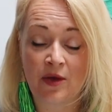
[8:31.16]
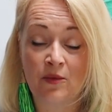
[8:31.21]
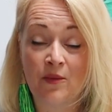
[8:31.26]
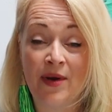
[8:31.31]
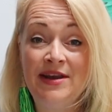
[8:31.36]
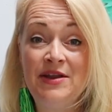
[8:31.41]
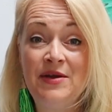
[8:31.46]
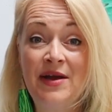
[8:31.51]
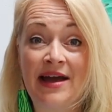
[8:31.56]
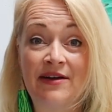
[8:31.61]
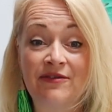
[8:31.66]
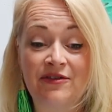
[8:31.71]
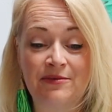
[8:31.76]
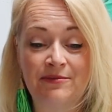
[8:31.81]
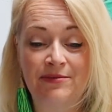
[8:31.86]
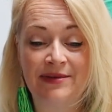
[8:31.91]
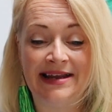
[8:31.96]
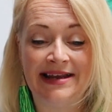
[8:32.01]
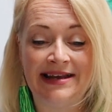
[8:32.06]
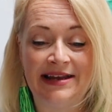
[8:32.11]
when you have
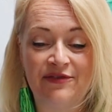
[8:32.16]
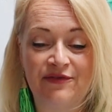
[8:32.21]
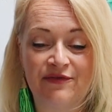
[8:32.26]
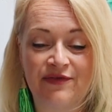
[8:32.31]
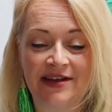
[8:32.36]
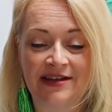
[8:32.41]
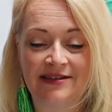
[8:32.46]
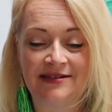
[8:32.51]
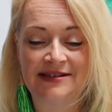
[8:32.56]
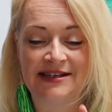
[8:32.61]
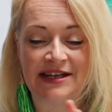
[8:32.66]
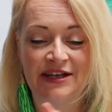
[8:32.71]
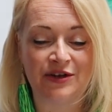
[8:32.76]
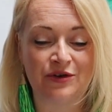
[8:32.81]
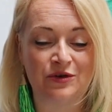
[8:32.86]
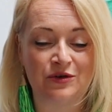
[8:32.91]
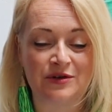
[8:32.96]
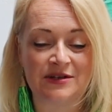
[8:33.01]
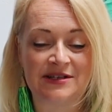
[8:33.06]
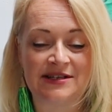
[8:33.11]
completely filled
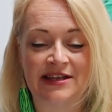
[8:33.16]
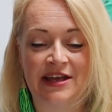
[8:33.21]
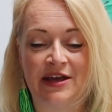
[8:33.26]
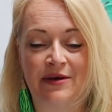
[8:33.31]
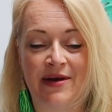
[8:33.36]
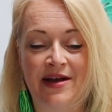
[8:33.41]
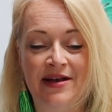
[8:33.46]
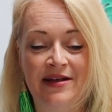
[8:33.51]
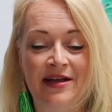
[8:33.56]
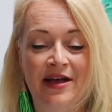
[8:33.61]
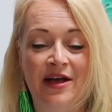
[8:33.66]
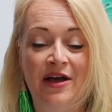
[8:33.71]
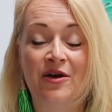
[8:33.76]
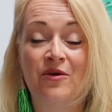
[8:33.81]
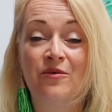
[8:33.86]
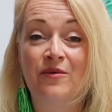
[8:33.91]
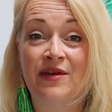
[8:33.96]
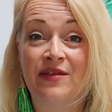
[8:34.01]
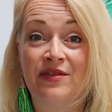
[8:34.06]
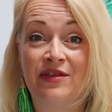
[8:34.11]
your skewer
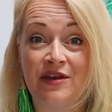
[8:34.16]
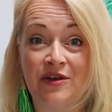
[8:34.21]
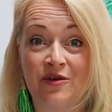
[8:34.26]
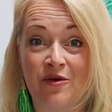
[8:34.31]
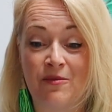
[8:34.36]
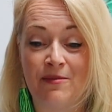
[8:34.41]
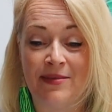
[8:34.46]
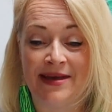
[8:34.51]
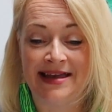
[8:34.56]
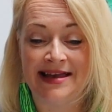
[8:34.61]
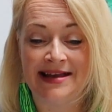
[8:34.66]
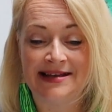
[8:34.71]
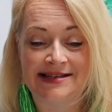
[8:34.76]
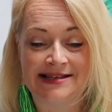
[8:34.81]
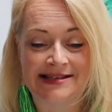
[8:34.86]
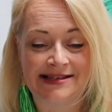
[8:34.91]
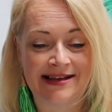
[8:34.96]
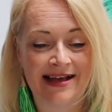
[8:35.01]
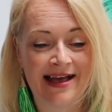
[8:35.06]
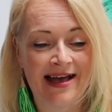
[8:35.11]
with your
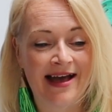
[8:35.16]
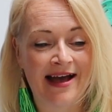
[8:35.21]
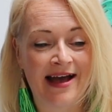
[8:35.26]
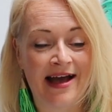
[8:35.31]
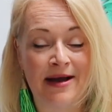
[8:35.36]
beads,